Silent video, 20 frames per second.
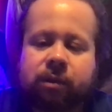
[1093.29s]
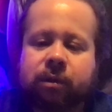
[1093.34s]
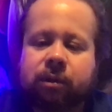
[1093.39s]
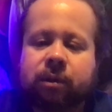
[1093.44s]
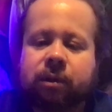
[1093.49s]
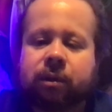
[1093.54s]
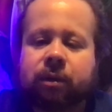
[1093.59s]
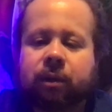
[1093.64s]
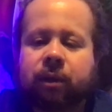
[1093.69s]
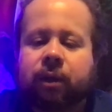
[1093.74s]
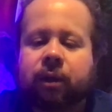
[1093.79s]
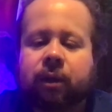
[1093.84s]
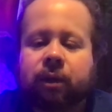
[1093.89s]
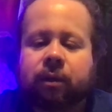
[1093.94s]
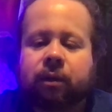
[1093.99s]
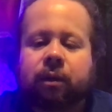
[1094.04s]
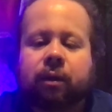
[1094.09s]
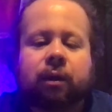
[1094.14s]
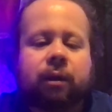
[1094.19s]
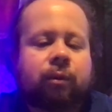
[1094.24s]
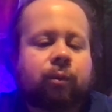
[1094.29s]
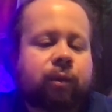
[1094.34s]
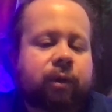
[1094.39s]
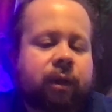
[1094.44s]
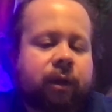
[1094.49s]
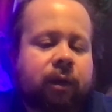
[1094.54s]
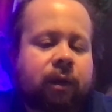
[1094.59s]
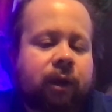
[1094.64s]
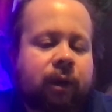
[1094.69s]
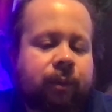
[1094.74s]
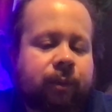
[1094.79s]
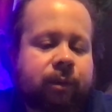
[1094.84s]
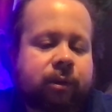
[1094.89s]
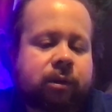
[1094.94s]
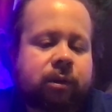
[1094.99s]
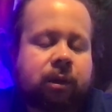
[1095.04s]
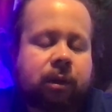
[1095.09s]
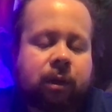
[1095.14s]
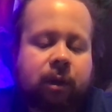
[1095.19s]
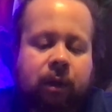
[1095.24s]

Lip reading: I hate when it happens.